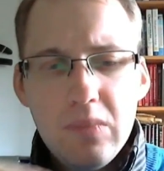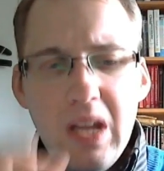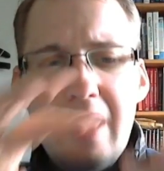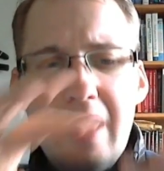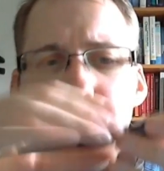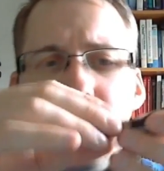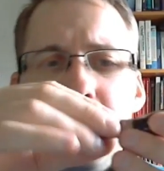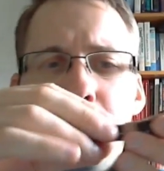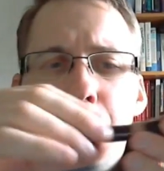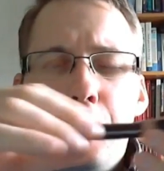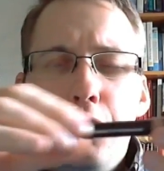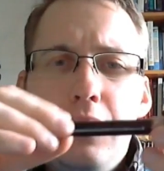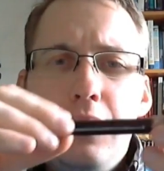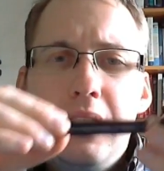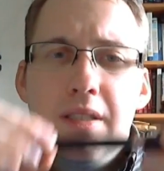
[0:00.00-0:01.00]
And the barrel
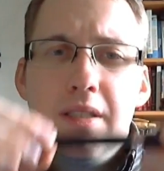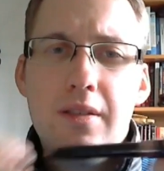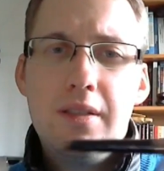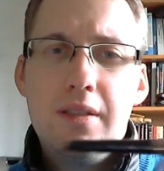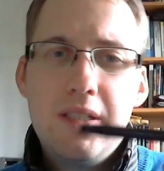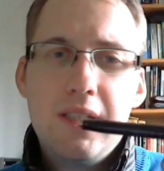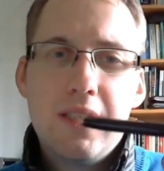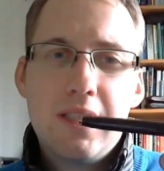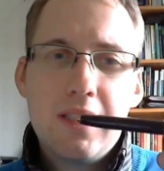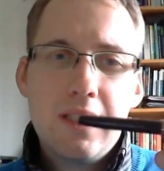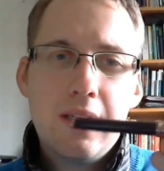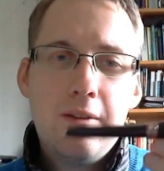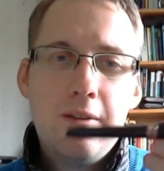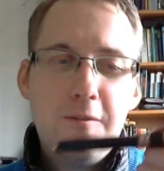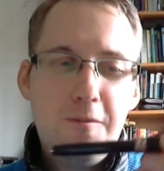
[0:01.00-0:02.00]
too is 36
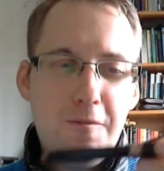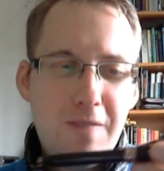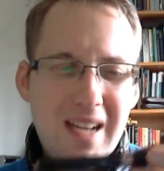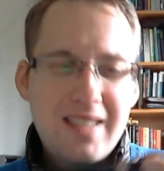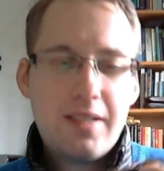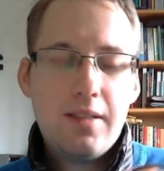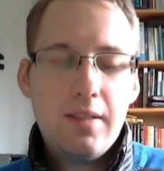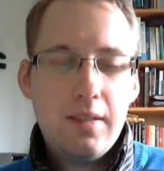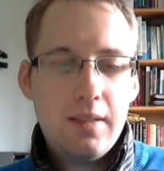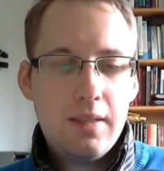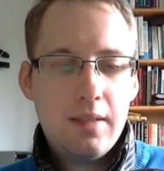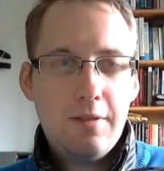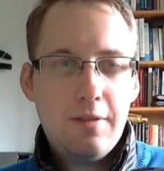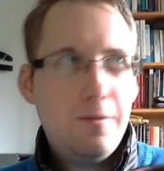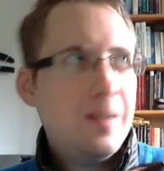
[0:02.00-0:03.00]
facets.
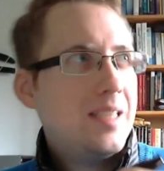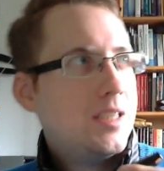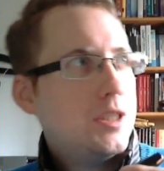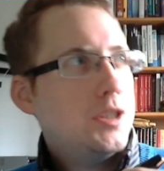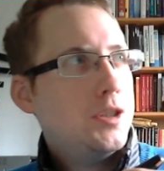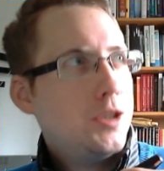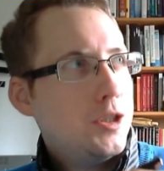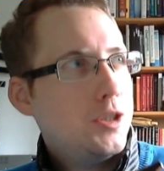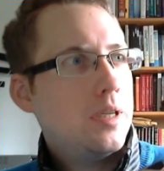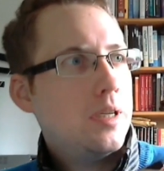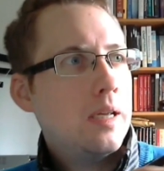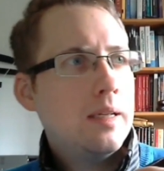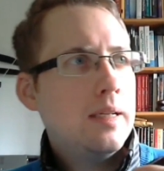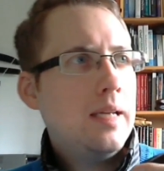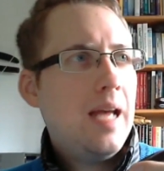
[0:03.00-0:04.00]
Faceted
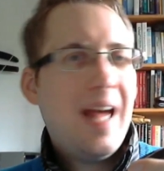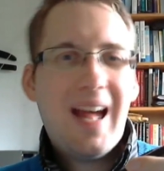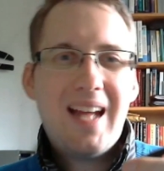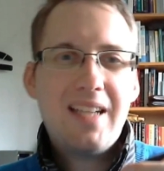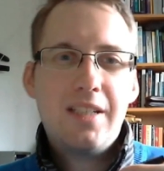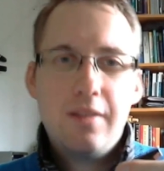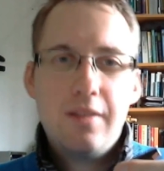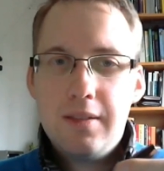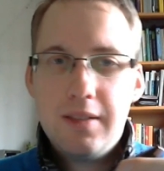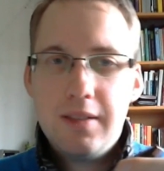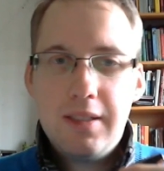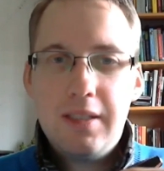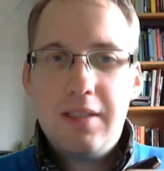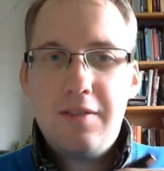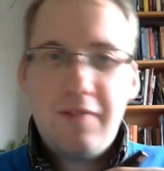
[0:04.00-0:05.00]
has
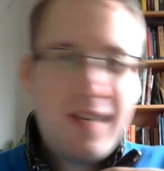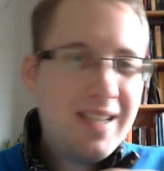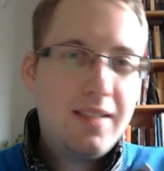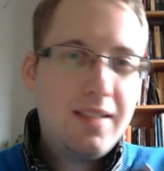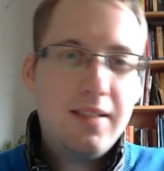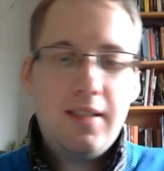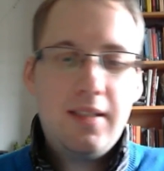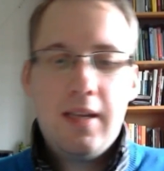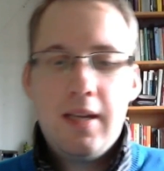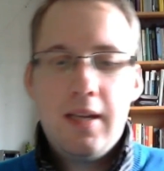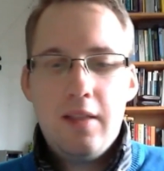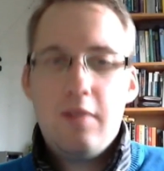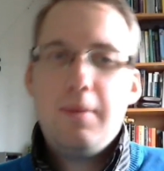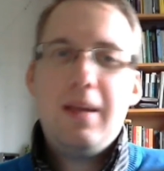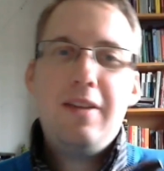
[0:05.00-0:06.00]
36 facets.
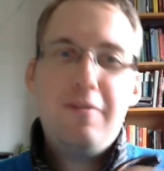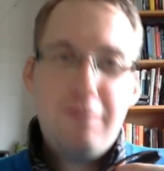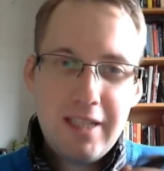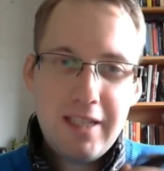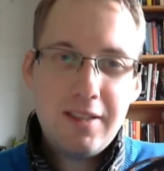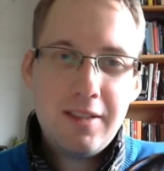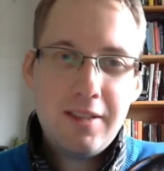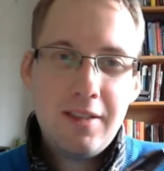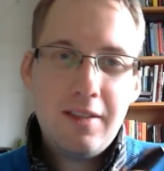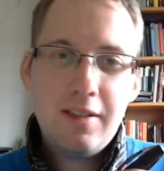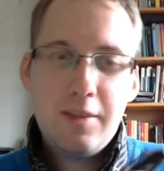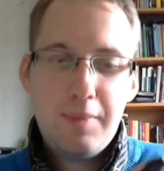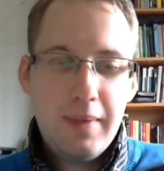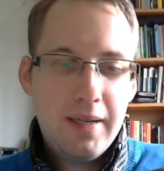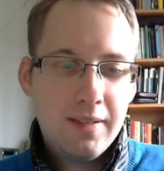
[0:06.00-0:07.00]
There are many facets to
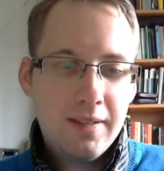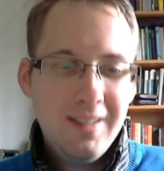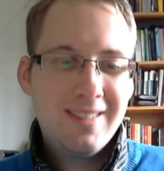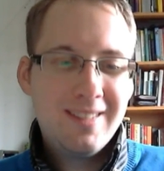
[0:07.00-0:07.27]
this pen.